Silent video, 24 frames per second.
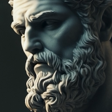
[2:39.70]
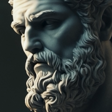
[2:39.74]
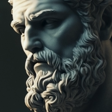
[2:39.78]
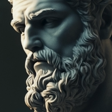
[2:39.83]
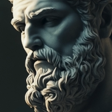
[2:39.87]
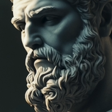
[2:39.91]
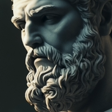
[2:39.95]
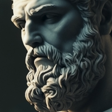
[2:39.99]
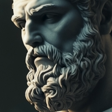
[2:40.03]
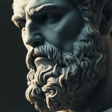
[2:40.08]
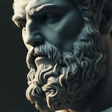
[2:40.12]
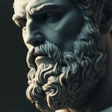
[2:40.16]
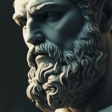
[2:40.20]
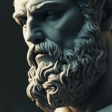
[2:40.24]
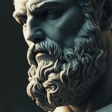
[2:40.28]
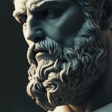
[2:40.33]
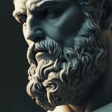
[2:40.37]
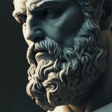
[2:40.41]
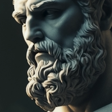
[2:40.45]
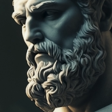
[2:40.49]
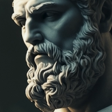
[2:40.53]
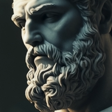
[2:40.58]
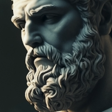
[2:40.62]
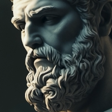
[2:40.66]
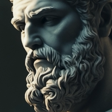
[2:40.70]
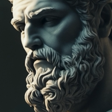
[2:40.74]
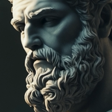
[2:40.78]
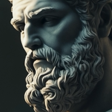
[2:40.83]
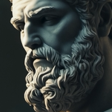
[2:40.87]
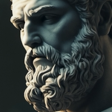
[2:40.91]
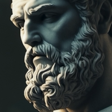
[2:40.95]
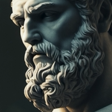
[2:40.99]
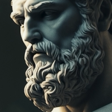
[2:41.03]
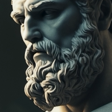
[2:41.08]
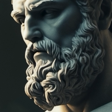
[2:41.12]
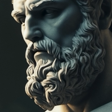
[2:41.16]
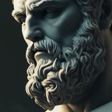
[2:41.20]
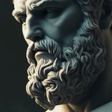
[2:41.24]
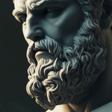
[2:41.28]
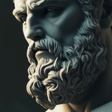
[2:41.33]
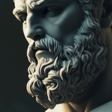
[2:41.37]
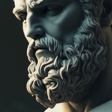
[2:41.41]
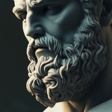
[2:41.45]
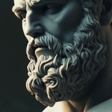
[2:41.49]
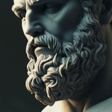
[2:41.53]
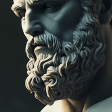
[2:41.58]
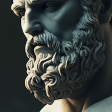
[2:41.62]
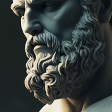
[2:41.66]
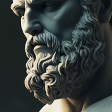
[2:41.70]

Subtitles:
your emotional resilience, your